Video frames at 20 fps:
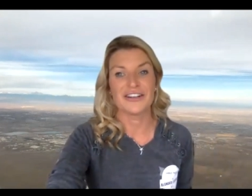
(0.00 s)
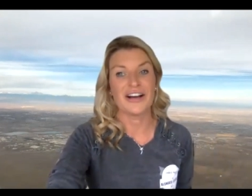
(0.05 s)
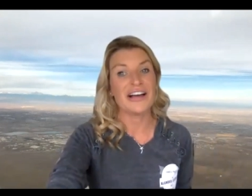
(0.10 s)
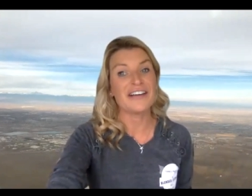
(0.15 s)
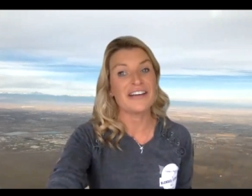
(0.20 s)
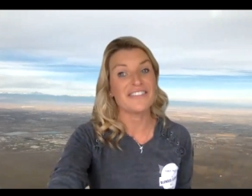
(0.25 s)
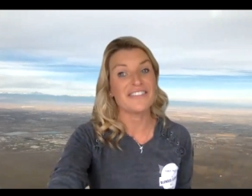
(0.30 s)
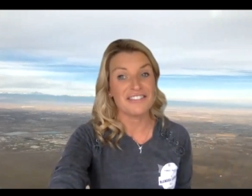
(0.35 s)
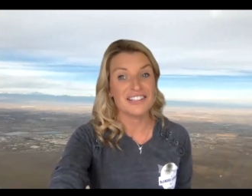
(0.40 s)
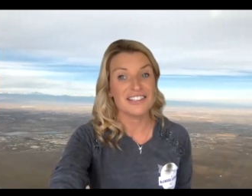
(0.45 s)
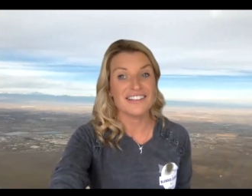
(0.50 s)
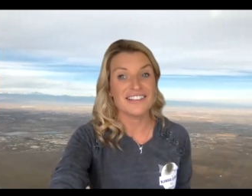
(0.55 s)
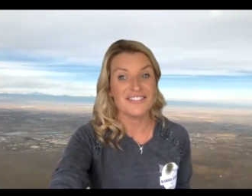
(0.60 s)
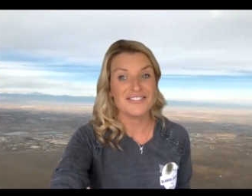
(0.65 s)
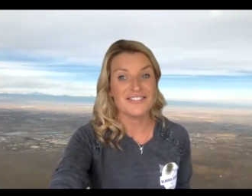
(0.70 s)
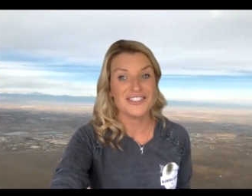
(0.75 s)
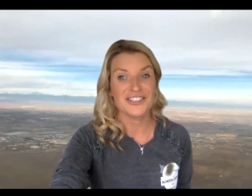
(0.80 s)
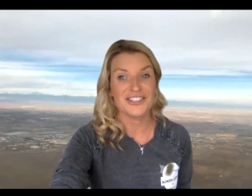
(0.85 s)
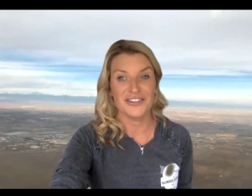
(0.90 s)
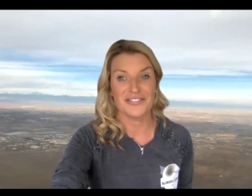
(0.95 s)
I, I, would love
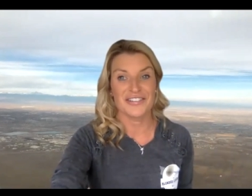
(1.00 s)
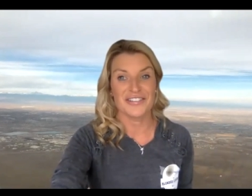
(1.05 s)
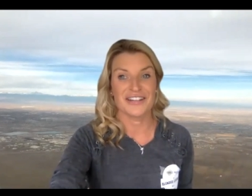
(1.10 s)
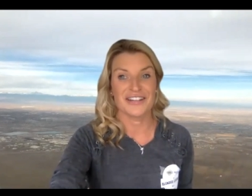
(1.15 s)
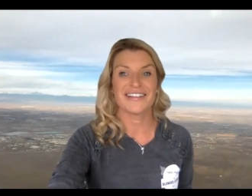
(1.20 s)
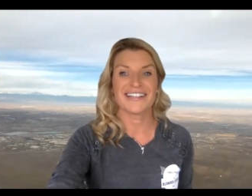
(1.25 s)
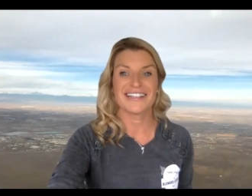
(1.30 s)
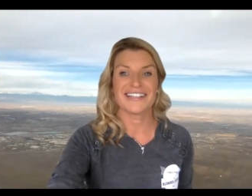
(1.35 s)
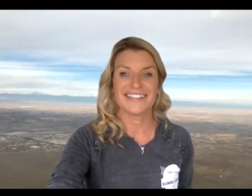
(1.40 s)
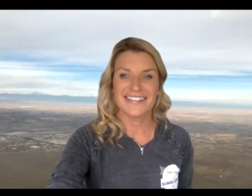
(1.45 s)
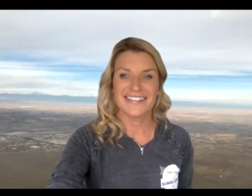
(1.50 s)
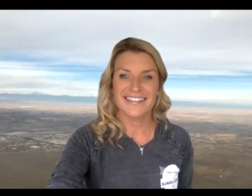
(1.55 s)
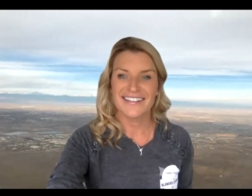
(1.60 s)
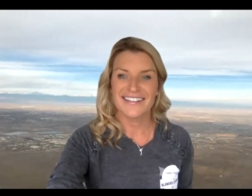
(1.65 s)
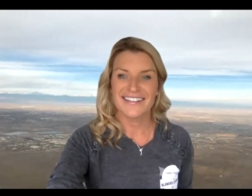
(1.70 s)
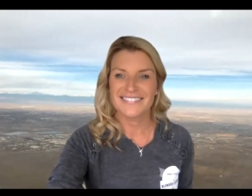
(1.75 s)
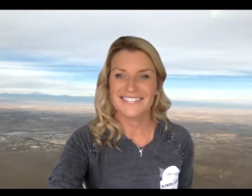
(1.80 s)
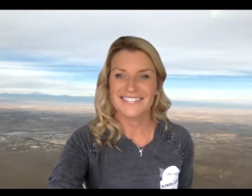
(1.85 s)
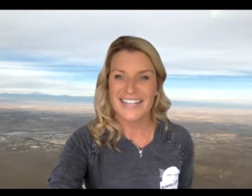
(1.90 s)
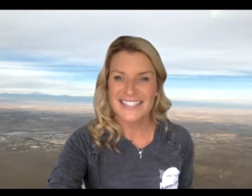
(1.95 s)
to go there, but
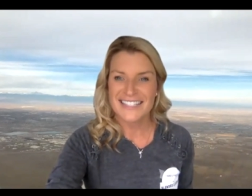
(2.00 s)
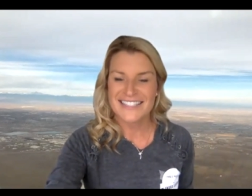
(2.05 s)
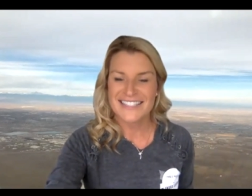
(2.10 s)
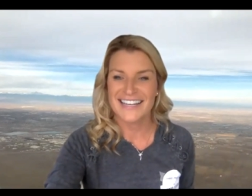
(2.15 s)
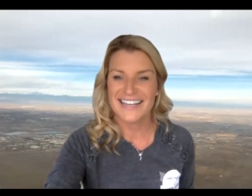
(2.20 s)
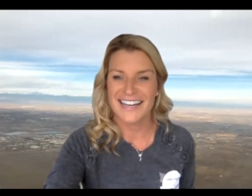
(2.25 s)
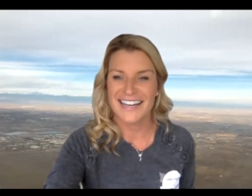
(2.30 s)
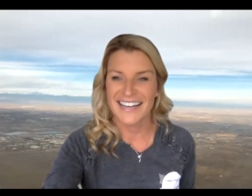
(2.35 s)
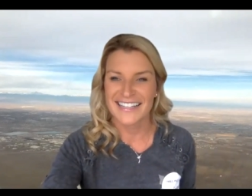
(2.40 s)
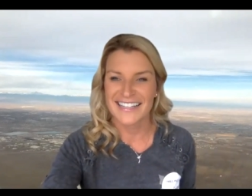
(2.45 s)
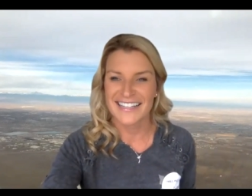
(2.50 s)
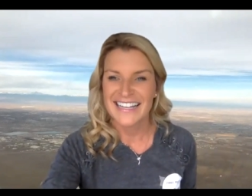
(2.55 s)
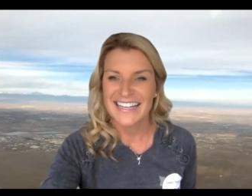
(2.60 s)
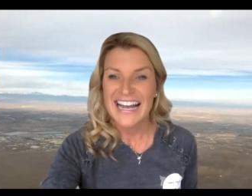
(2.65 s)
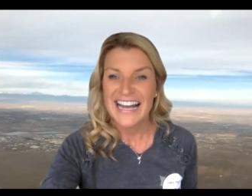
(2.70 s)
no, that's not.